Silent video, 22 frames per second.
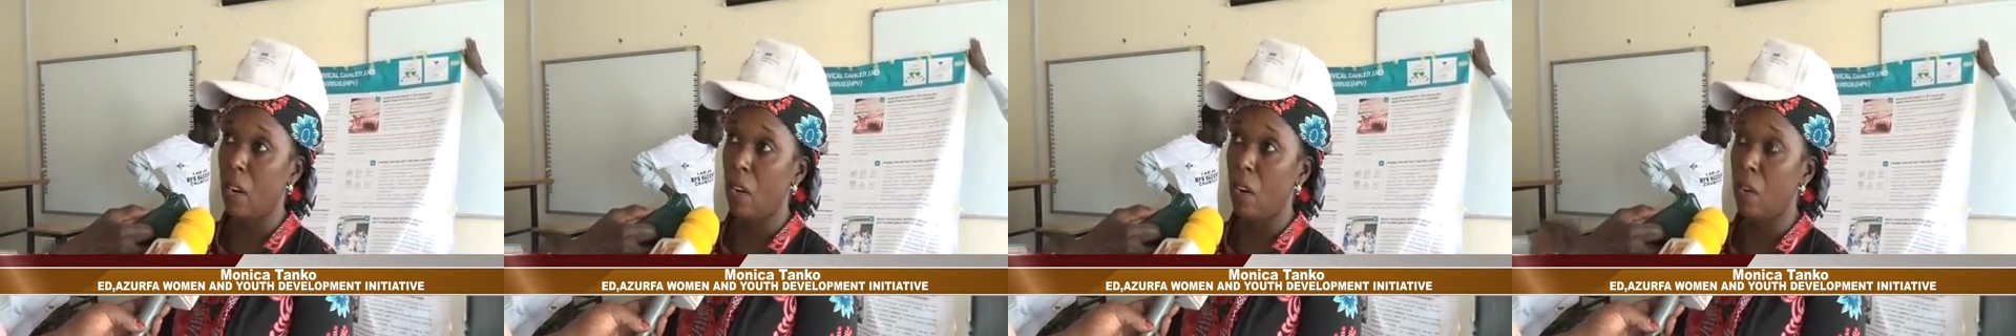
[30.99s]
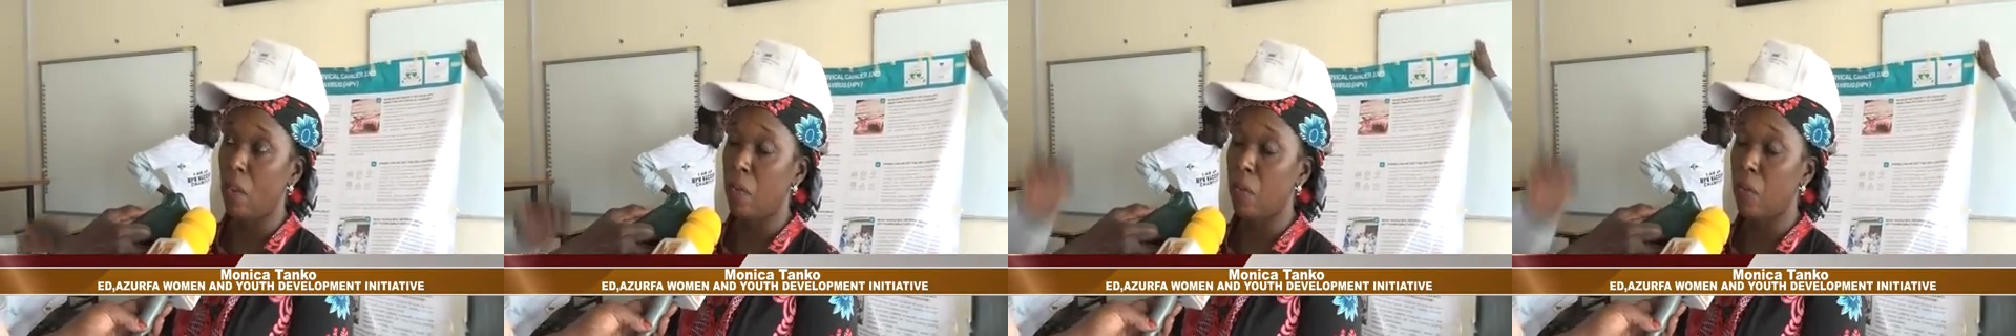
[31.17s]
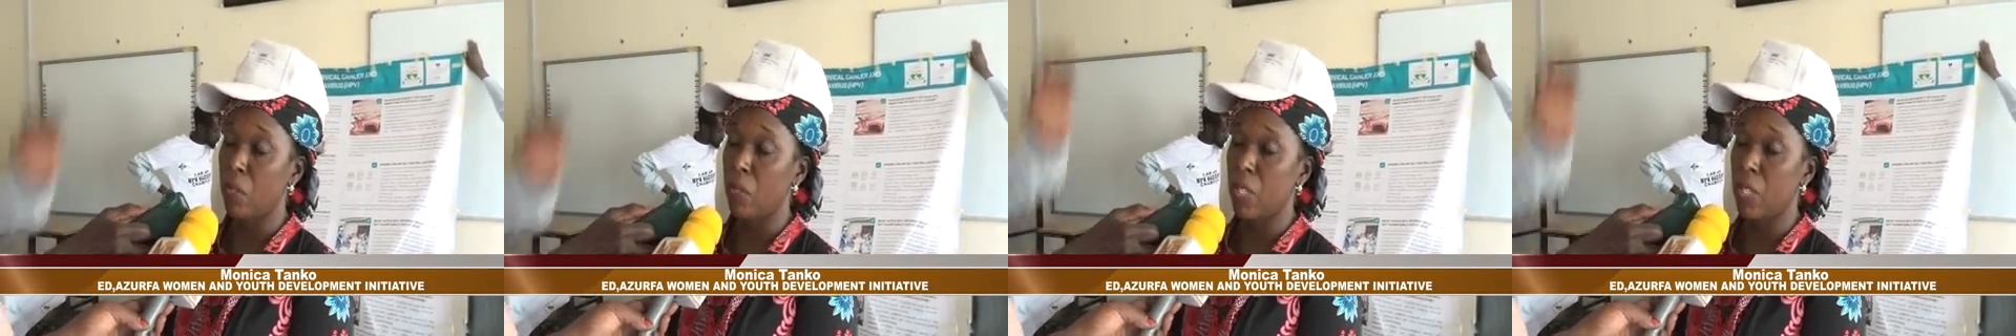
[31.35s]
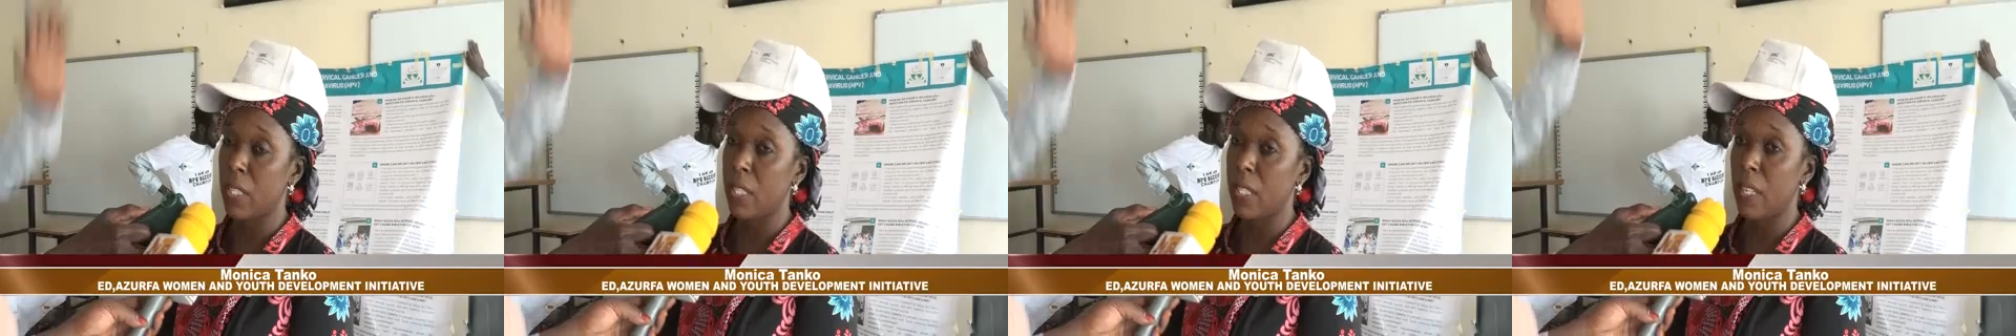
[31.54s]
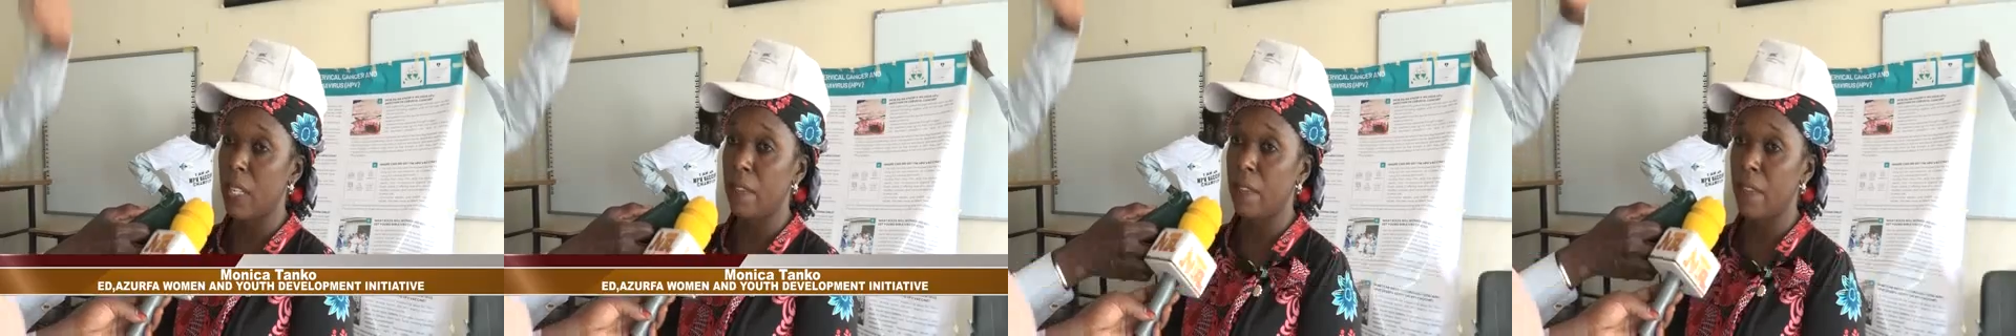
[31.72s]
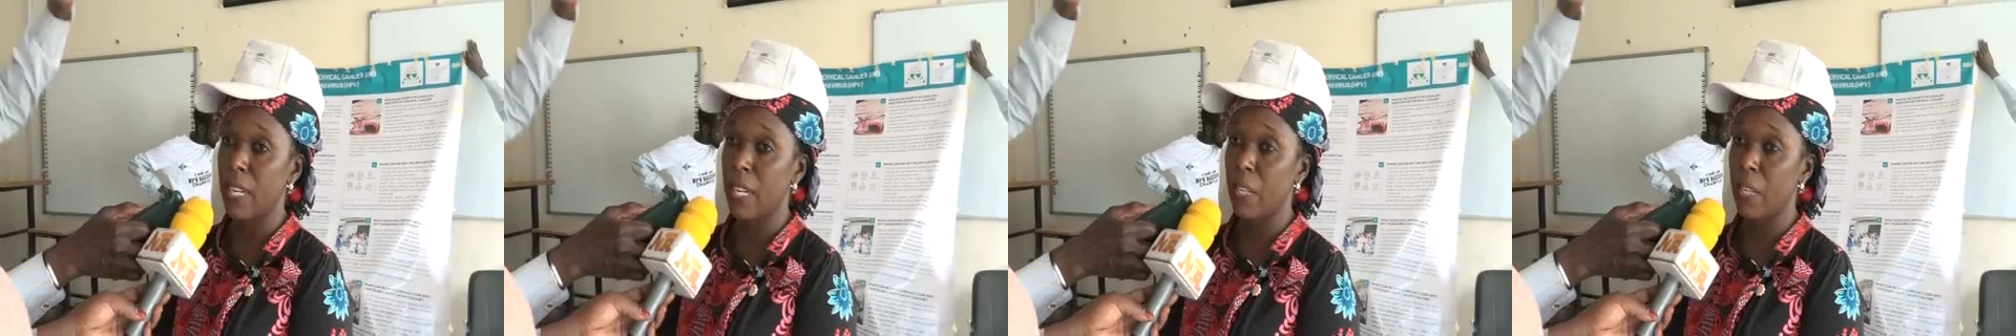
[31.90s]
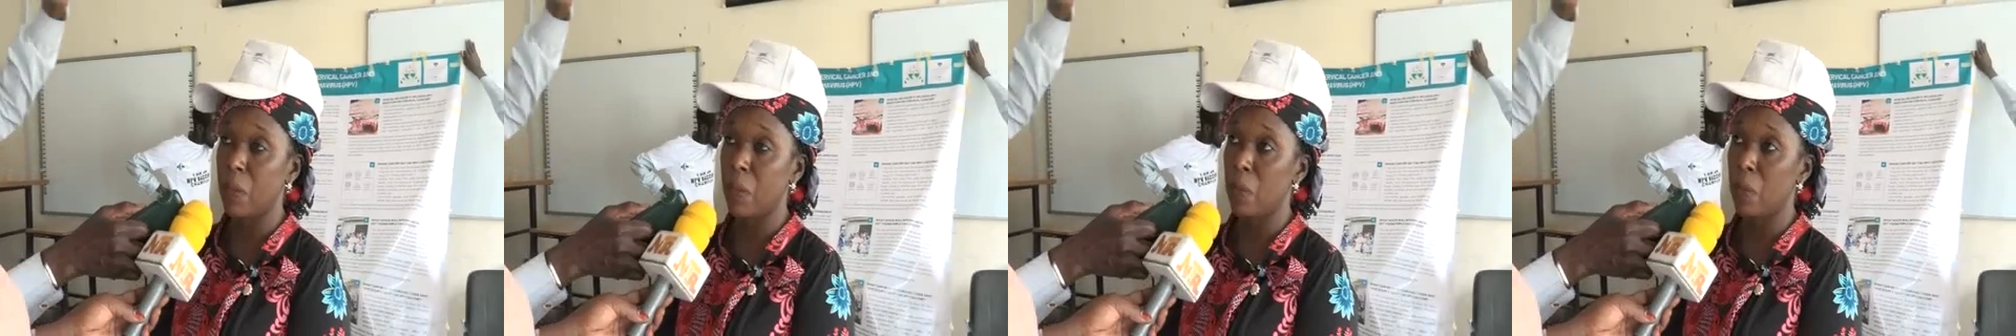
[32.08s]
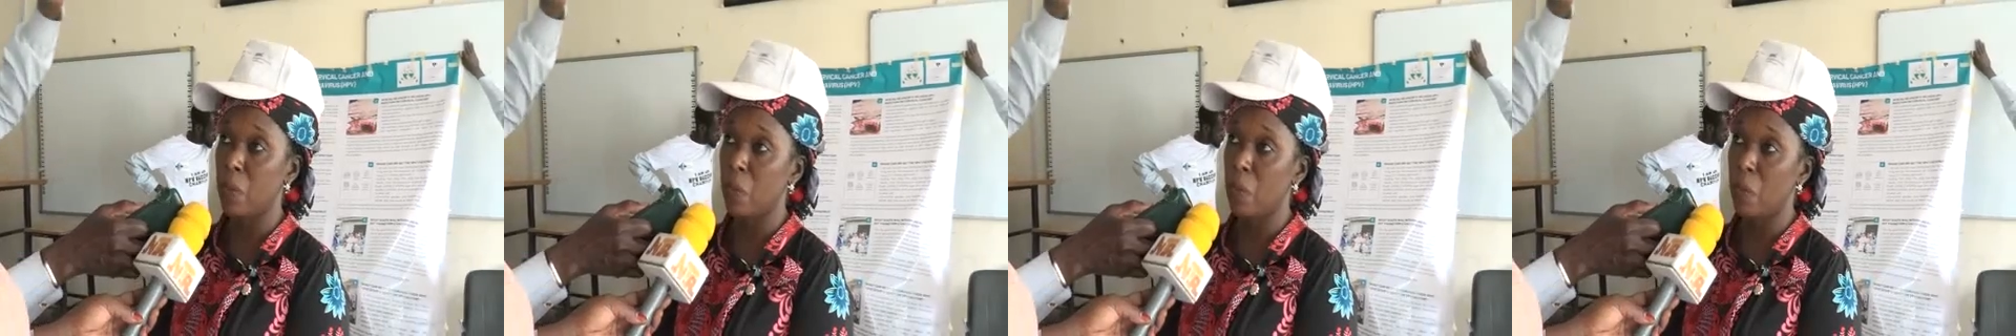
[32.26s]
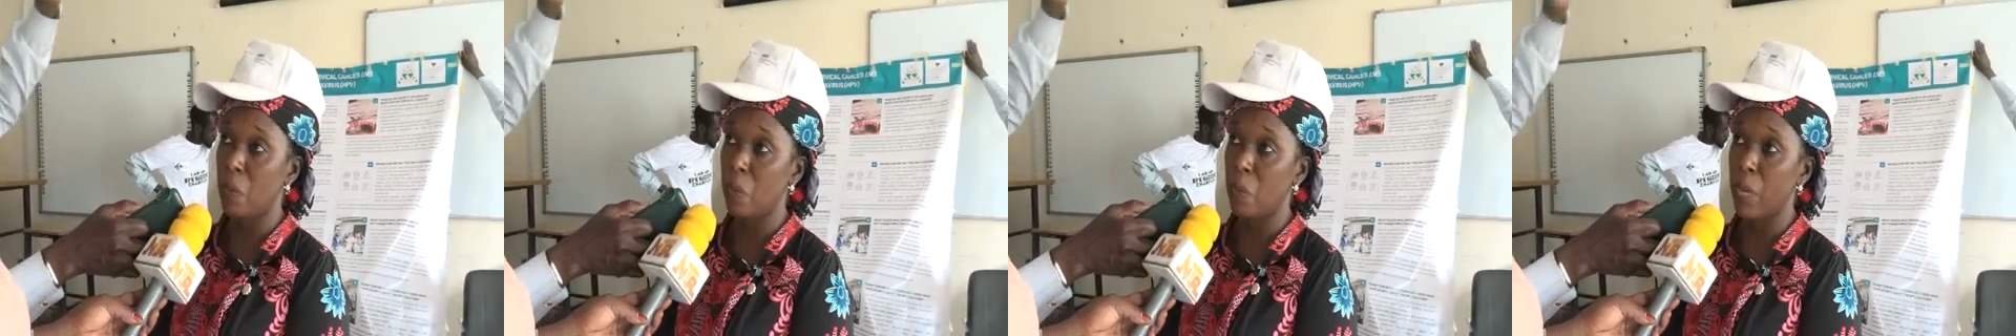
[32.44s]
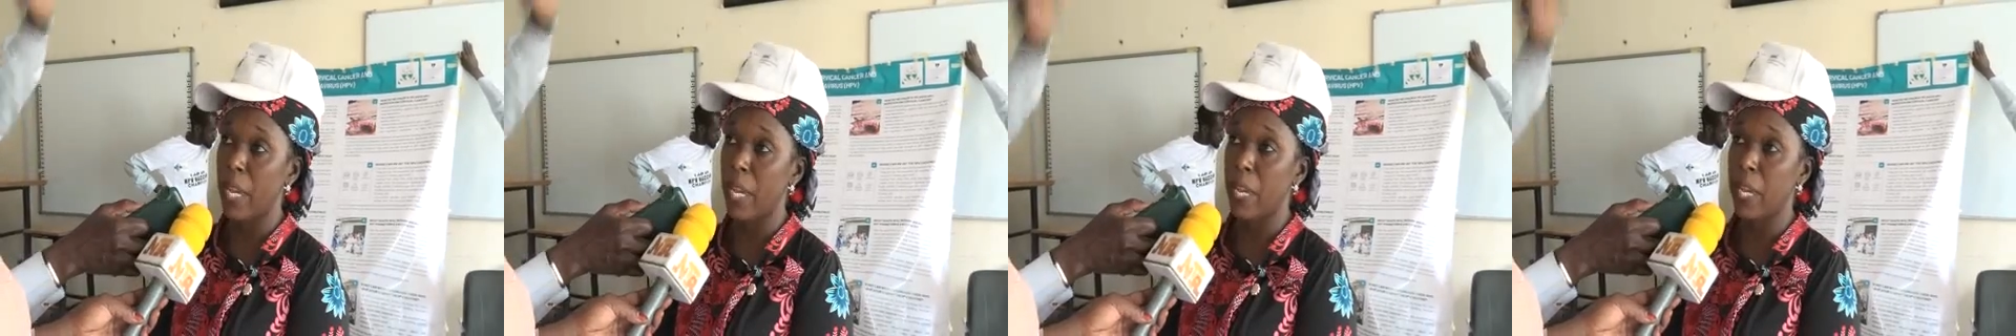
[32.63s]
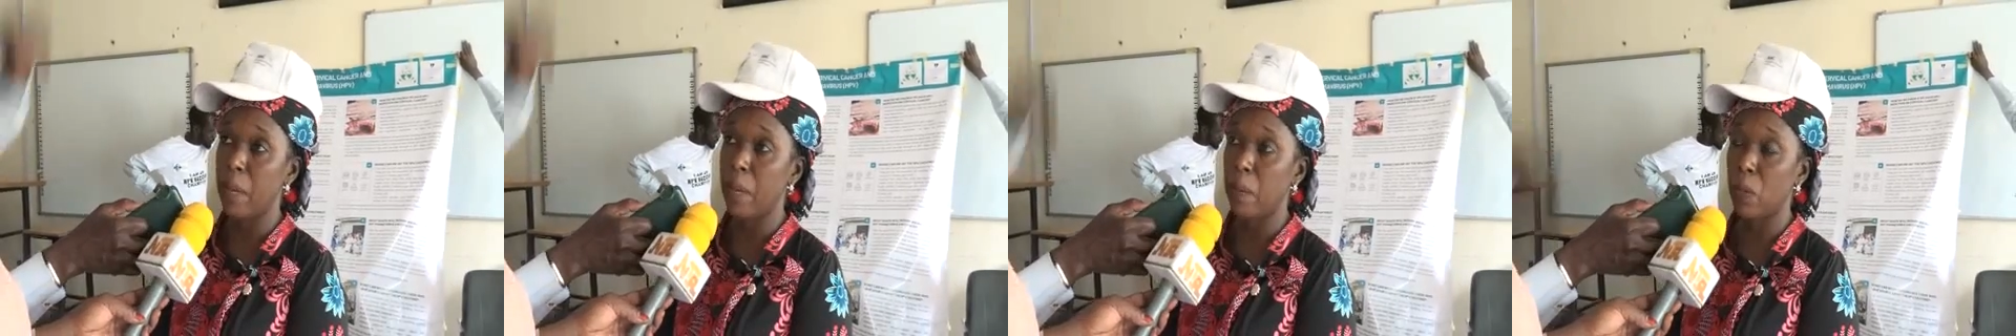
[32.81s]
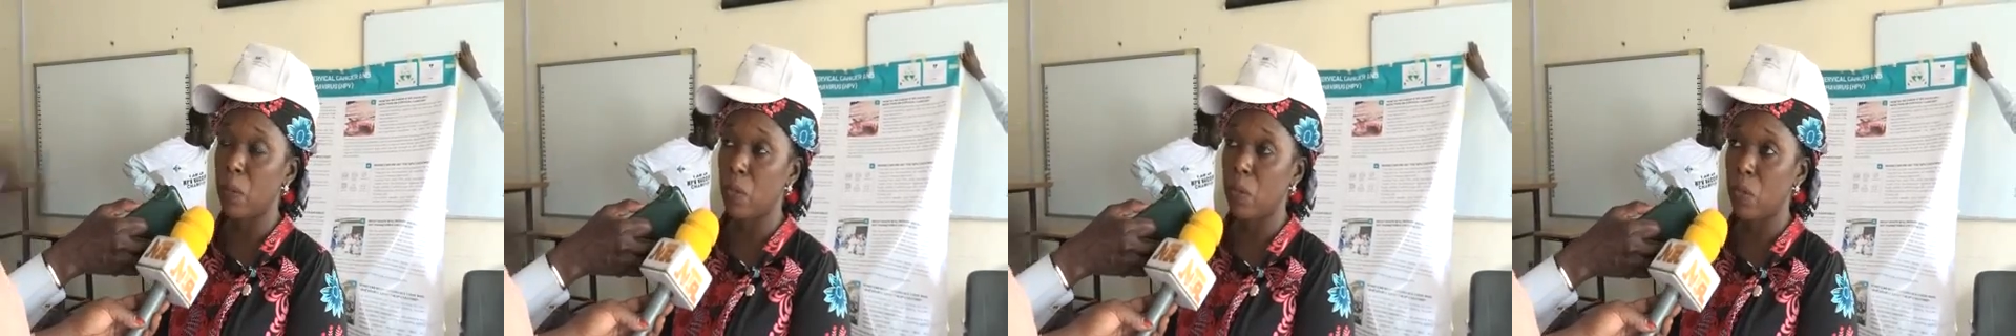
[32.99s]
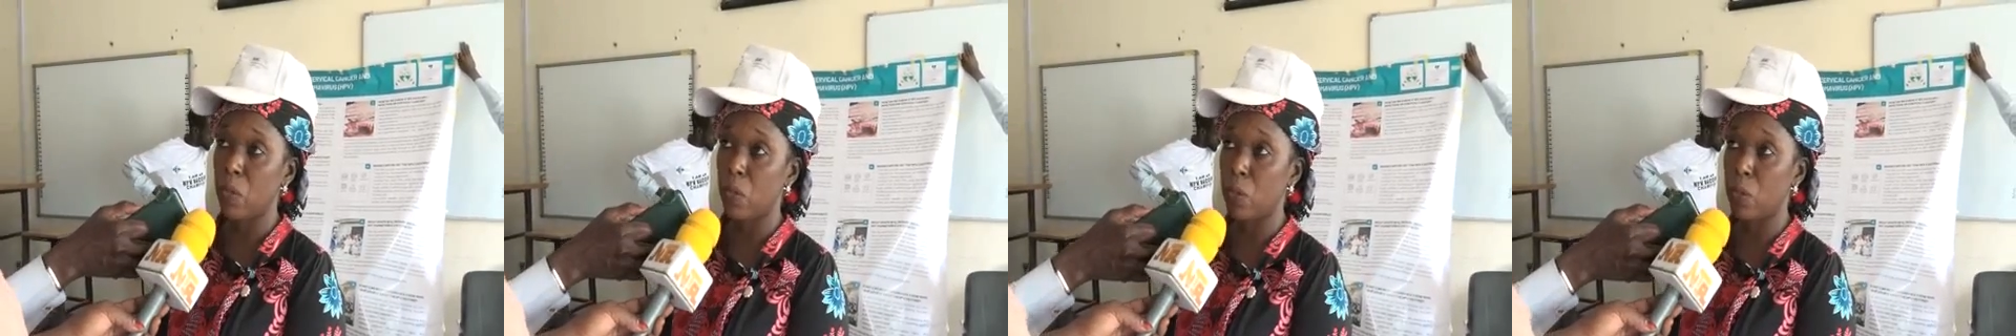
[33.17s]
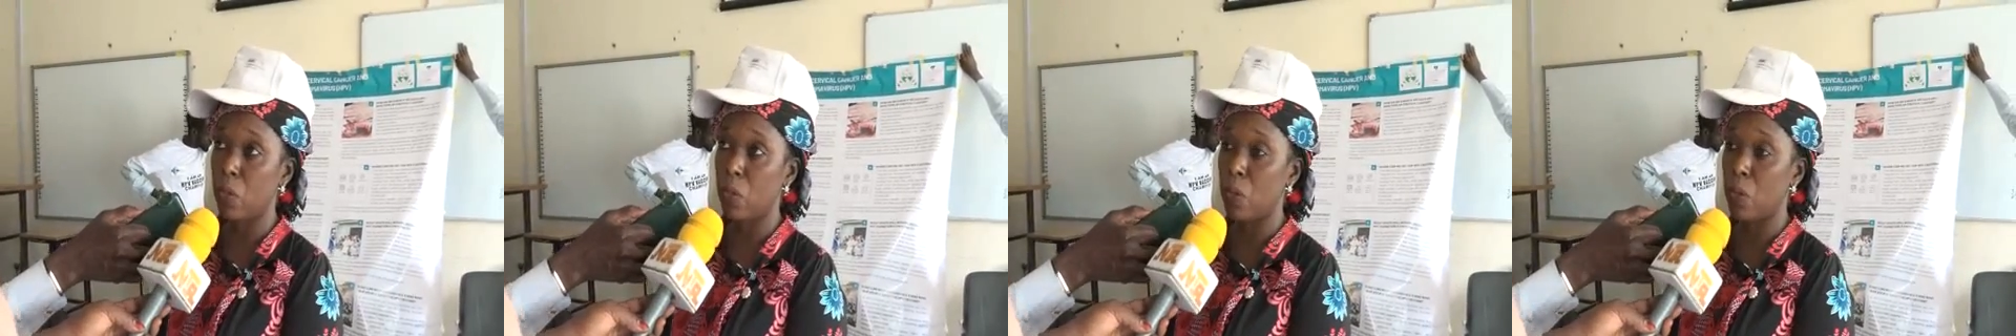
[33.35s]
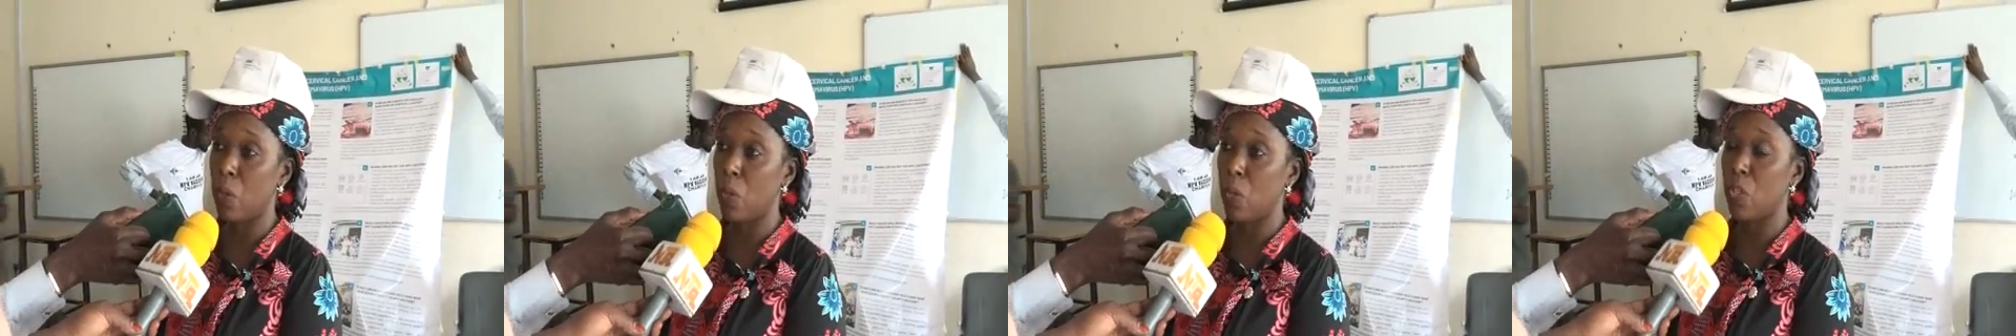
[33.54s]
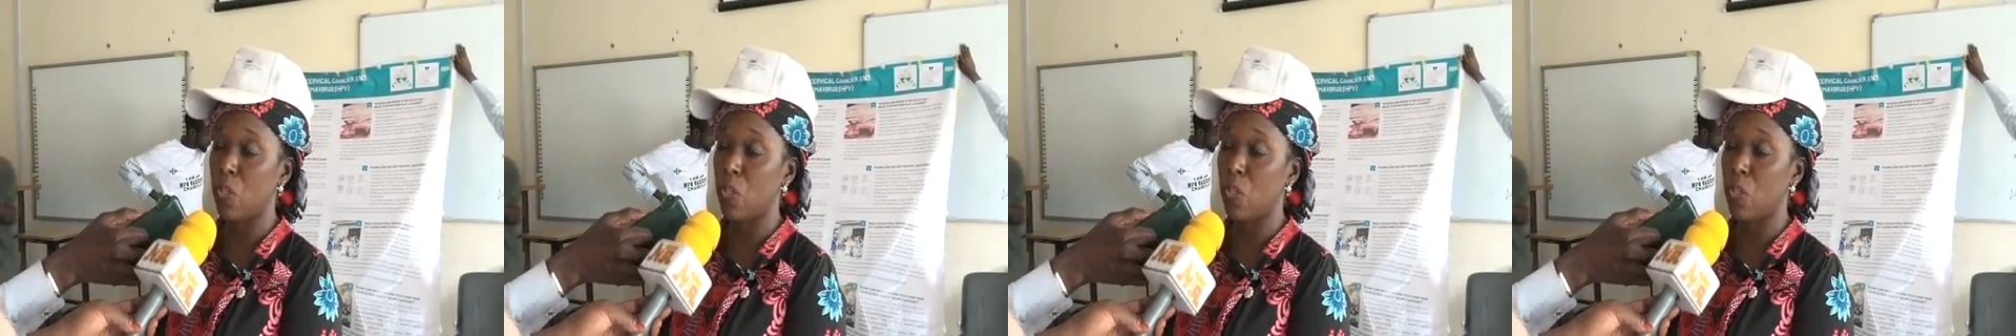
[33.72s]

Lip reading: of which several donors were able to